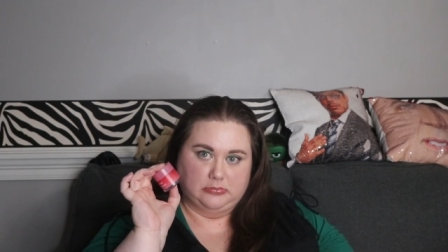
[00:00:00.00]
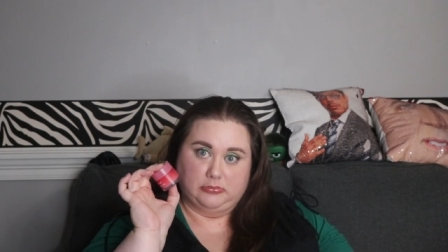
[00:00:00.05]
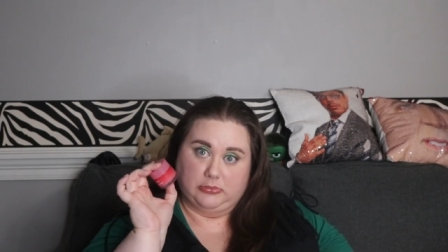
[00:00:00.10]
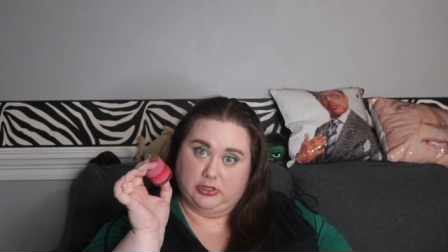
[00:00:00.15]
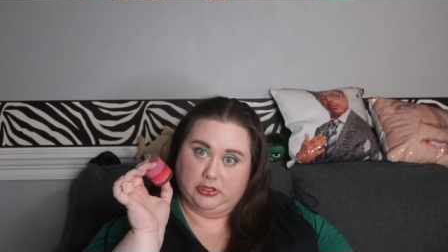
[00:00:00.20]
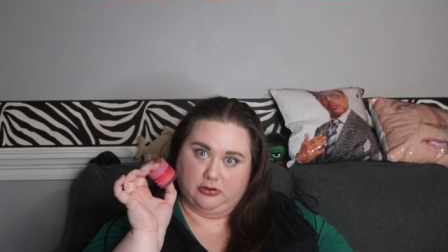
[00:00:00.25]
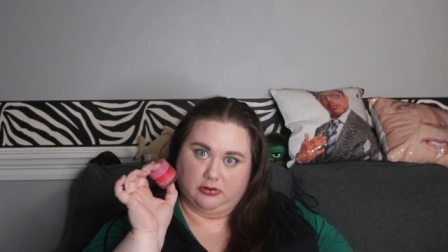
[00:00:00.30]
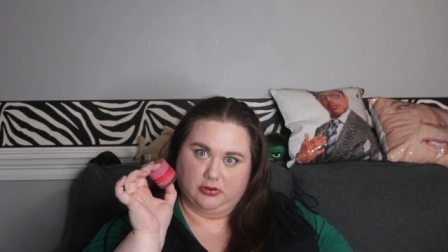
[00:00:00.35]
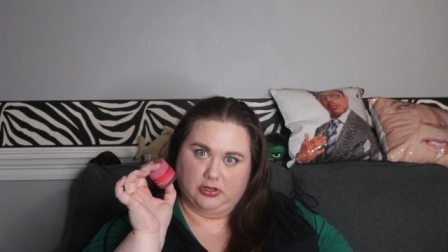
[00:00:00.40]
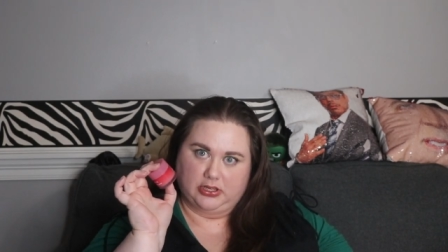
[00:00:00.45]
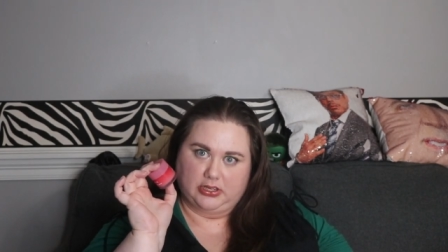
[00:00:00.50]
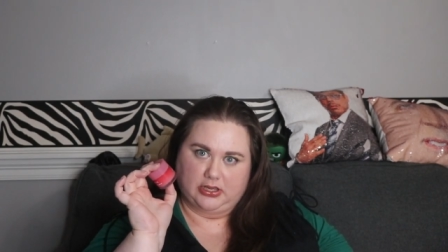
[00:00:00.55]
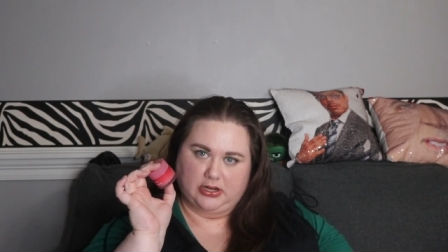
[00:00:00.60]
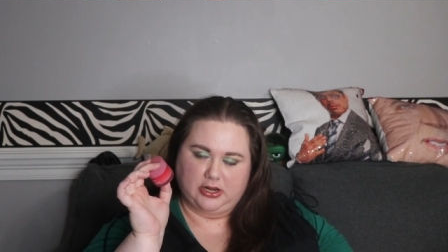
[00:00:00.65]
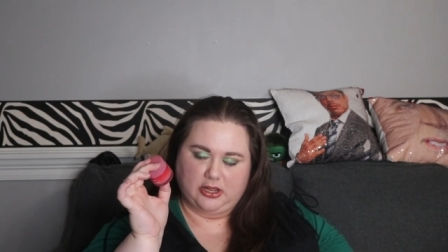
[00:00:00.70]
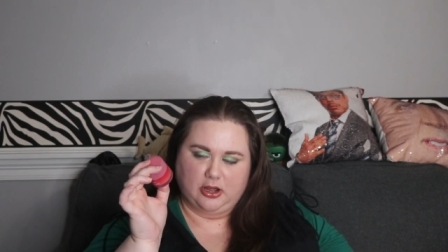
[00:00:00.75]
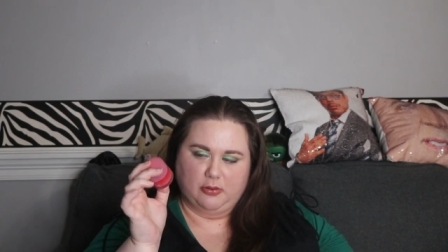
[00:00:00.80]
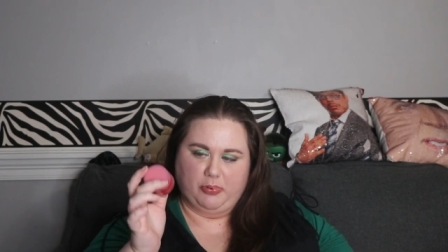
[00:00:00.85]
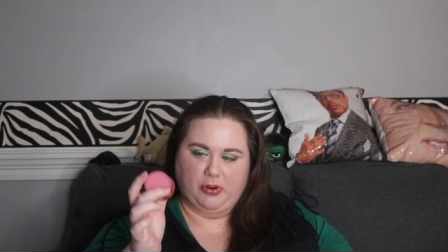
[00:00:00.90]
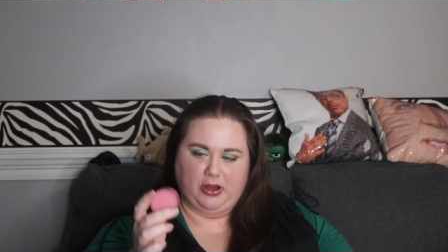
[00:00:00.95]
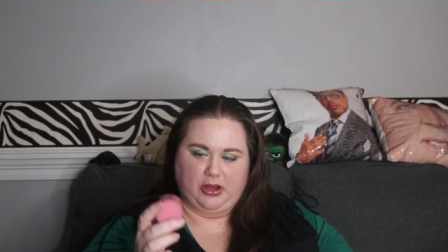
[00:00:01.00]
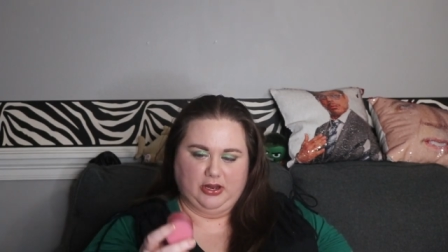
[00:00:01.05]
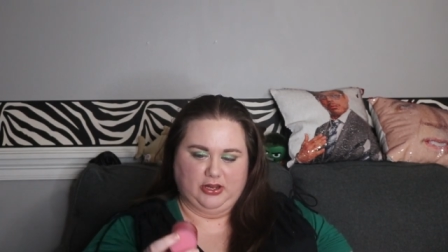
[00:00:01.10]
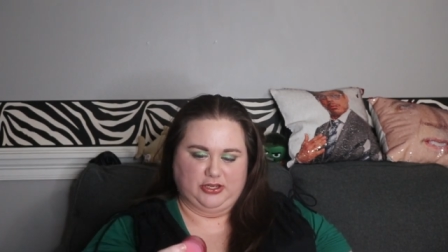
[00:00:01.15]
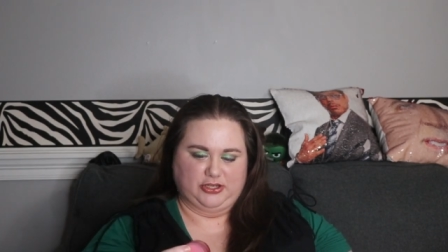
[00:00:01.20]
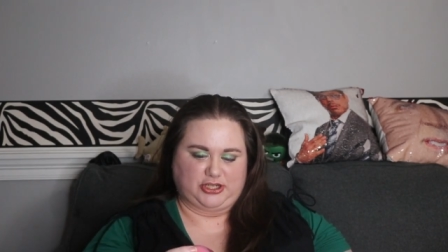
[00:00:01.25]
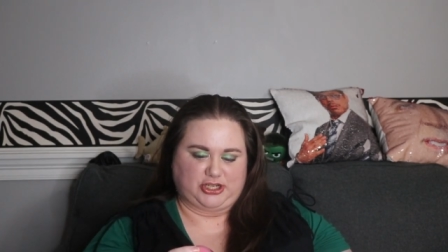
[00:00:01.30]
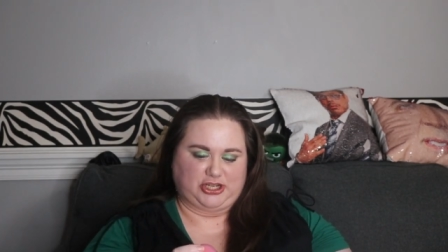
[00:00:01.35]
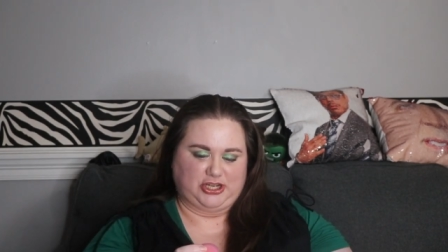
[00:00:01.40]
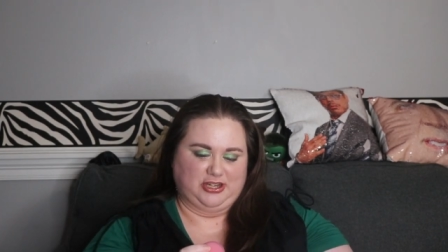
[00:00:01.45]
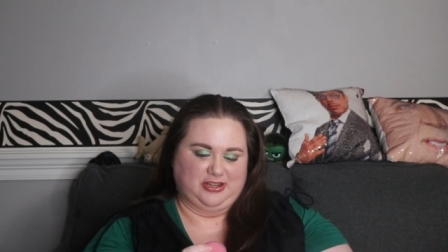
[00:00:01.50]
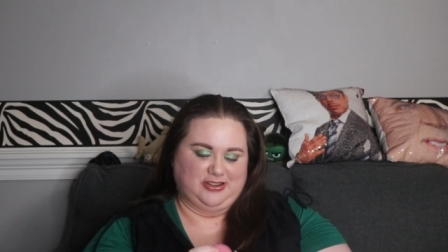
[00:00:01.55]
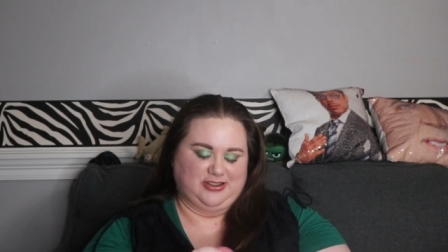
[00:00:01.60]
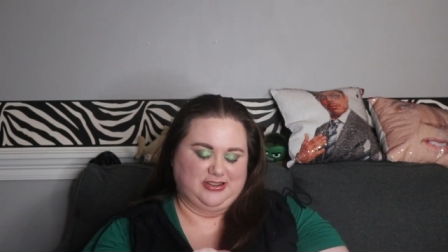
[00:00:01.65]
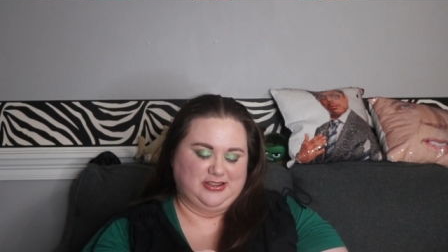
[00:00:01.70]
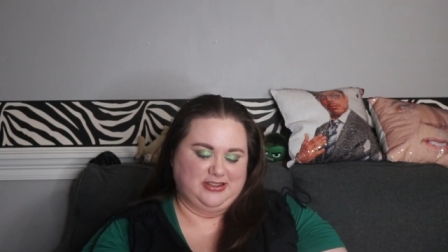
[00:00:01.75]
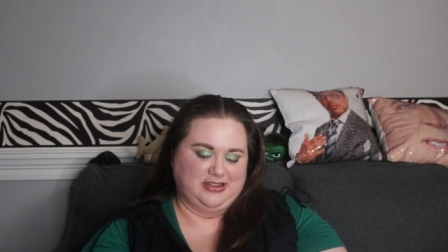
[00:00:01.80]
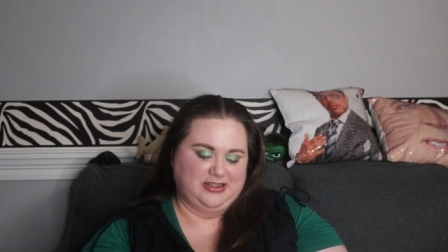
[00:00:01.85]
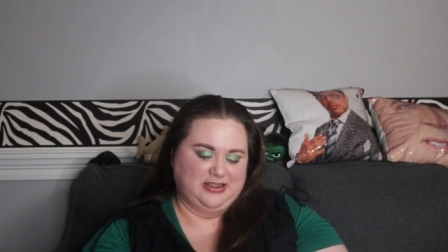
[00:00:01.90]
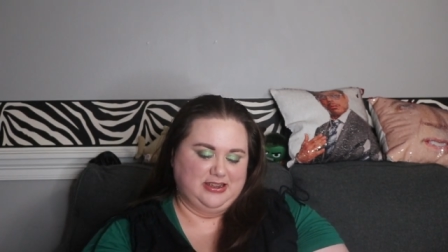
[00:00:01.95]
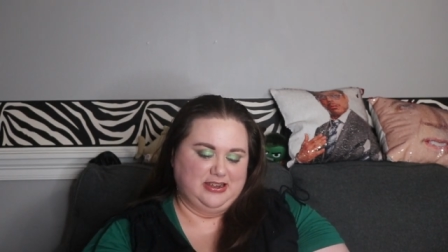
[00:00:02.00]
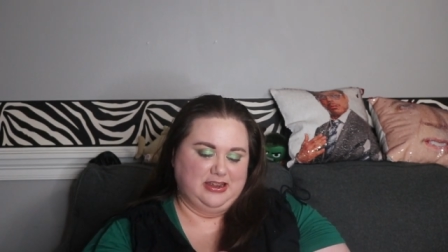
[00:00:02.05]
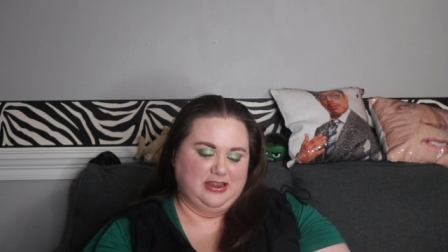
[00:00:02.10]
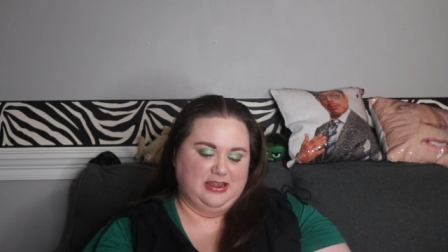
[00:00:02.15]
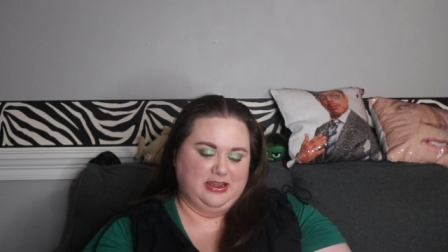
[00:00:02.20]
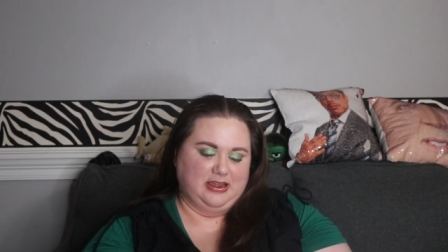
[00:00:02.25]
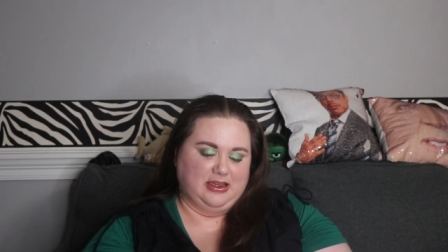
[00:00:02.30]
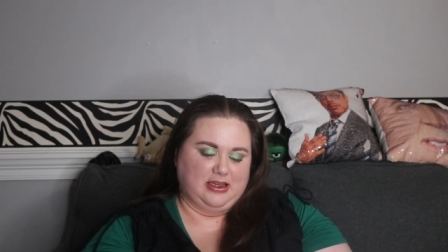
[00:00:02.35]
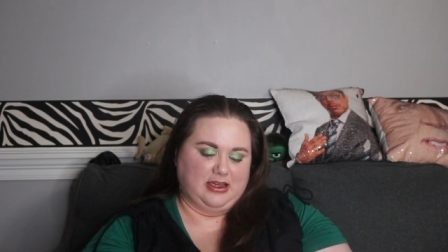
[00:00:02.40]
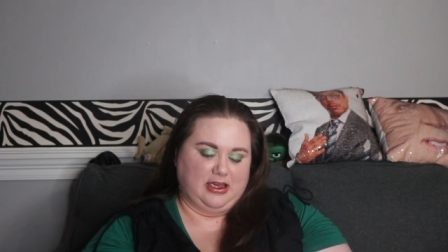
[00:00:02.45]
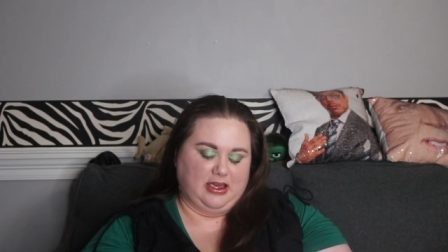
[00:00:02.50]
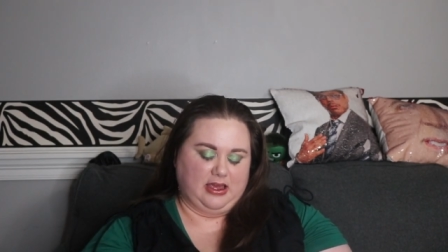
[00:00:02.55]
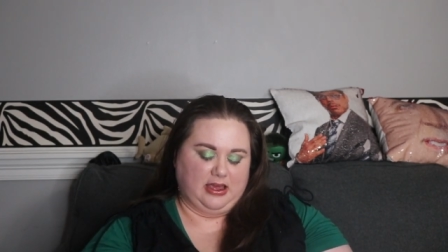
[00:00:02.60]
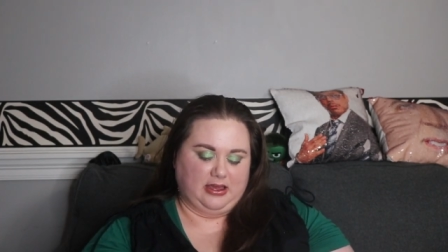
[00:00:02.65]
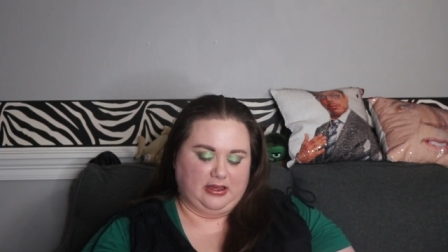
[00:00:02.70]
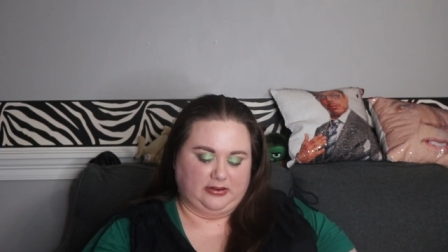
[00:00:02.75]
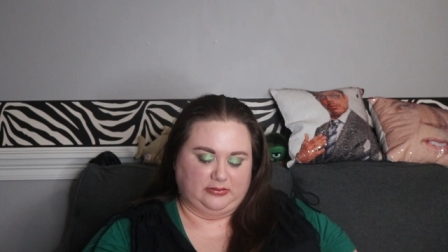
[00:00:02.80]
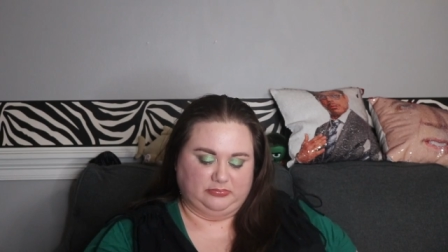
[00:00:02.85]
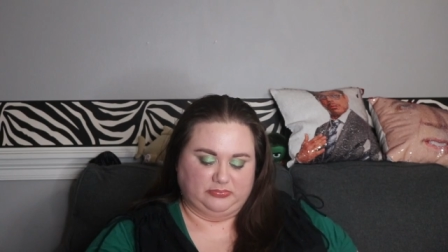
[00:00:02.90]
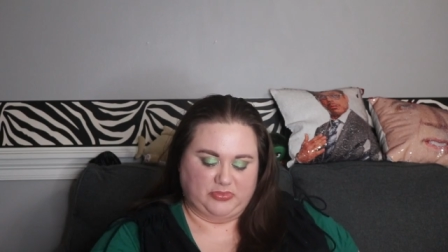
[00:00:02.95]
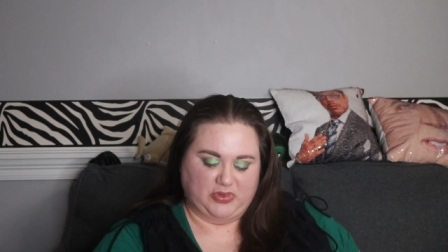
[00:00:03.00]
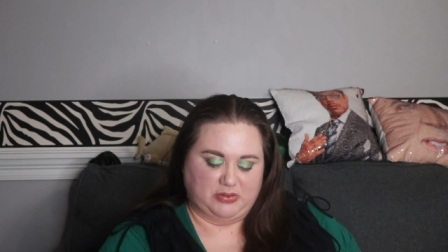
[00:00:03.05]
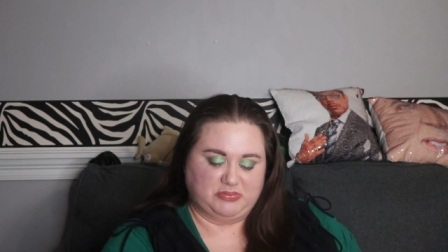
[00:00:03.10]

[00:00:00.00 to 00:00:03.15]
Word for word: literally a nail polish. Um,